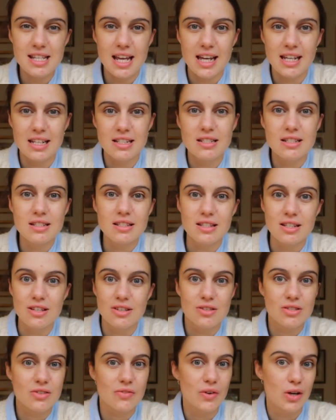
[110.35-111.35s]
and the
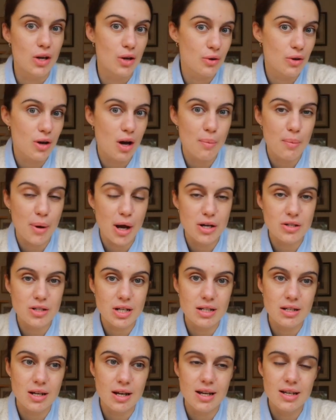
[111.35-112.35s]
use of a low
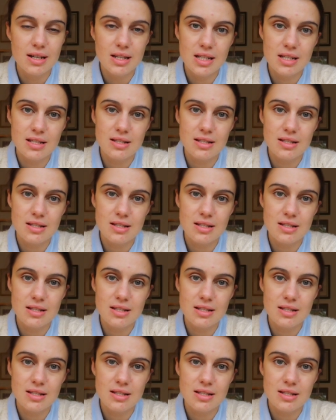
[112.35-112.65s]
carbohydrate diet,